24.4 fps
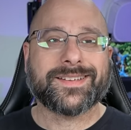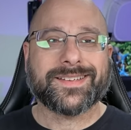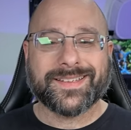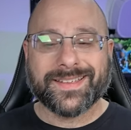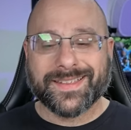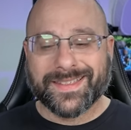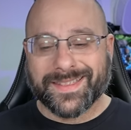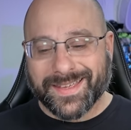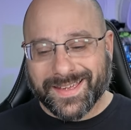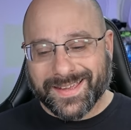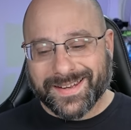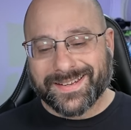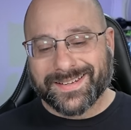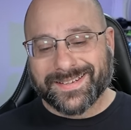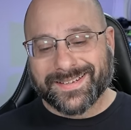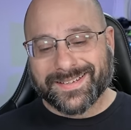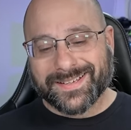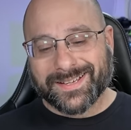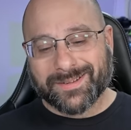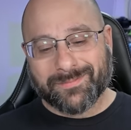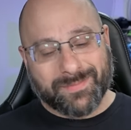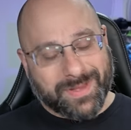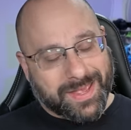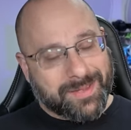then
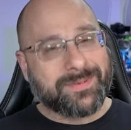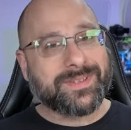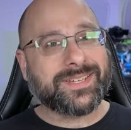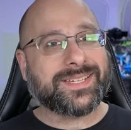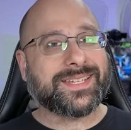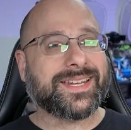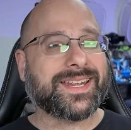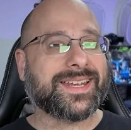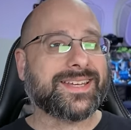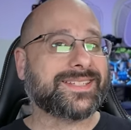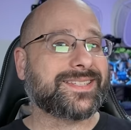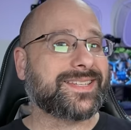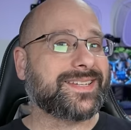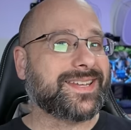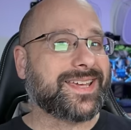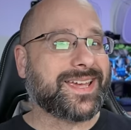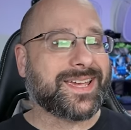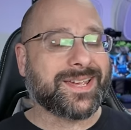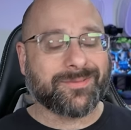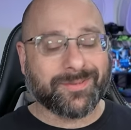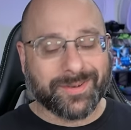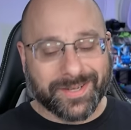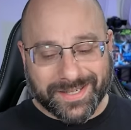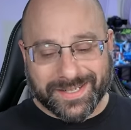maybe today's the
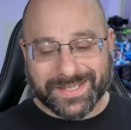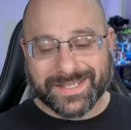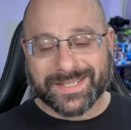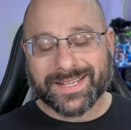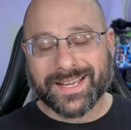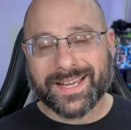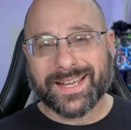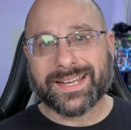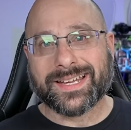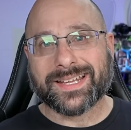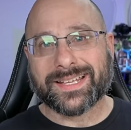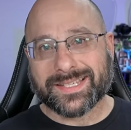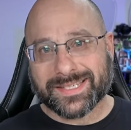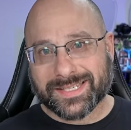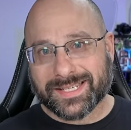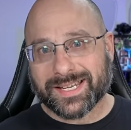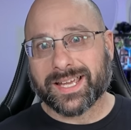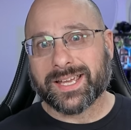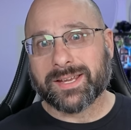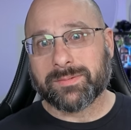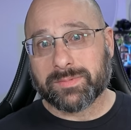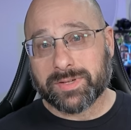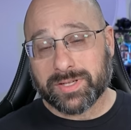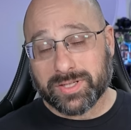day where you decide it's
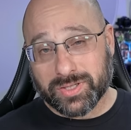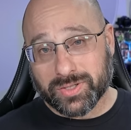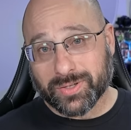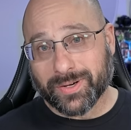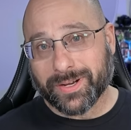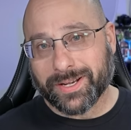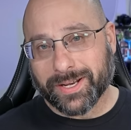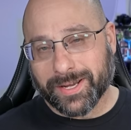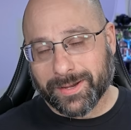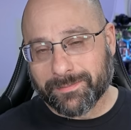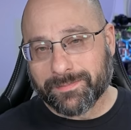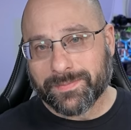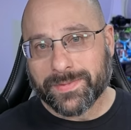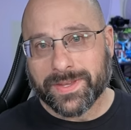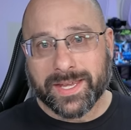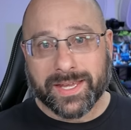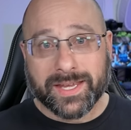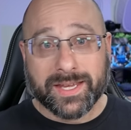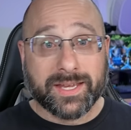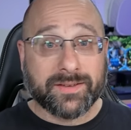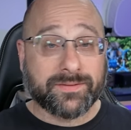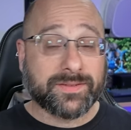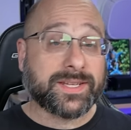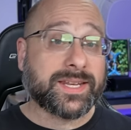time to join up.
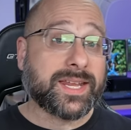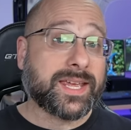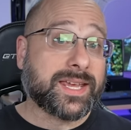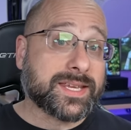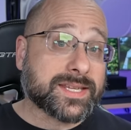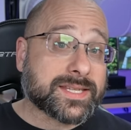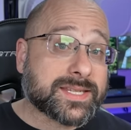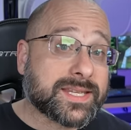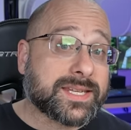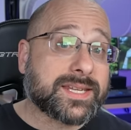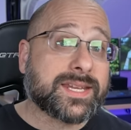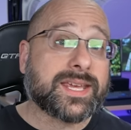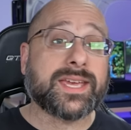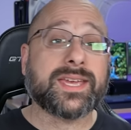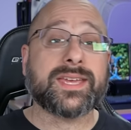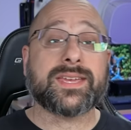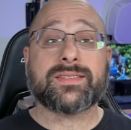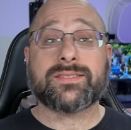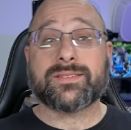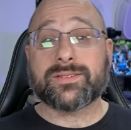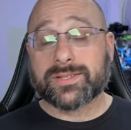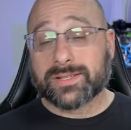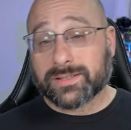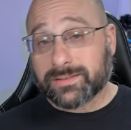If today is the day,
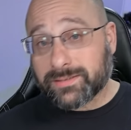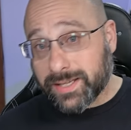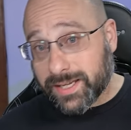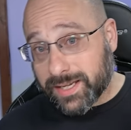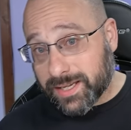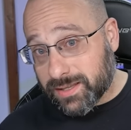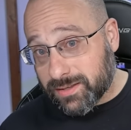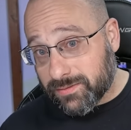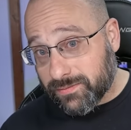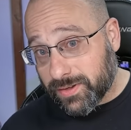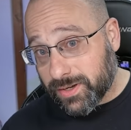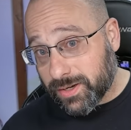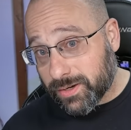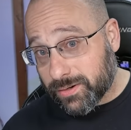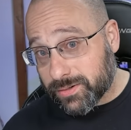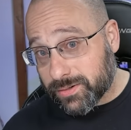there's a link in the video